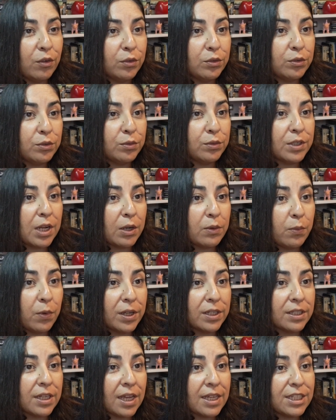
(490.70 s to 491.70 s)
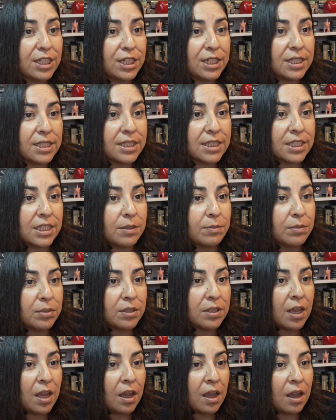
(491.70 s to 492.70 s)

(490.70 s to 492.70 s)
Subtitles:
to Not What She Seems.